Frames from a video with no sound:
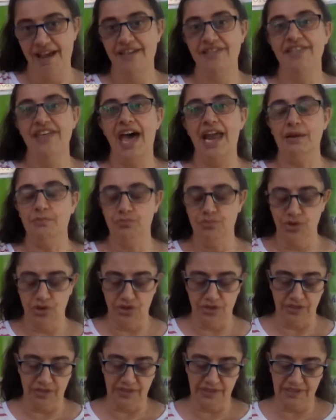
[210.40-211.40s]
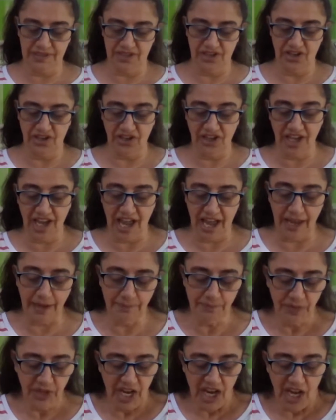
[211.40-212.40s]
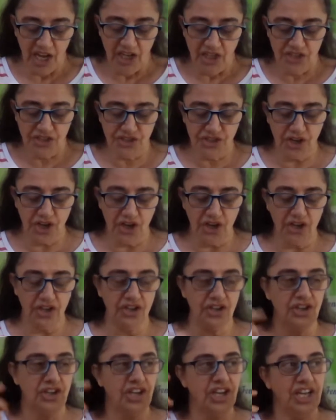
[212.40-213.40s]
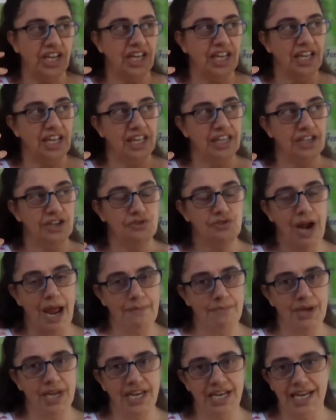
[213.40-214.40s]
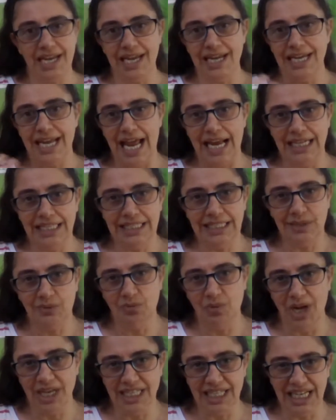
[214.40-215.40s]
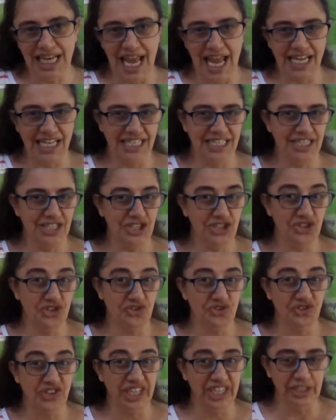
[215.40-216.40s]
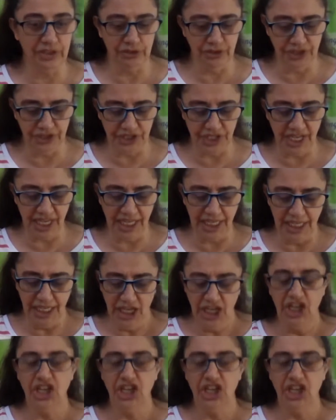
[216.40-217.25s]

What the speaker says: that abuse. Okay. So the rabbit in Alice in Wonderland is a surreal thing.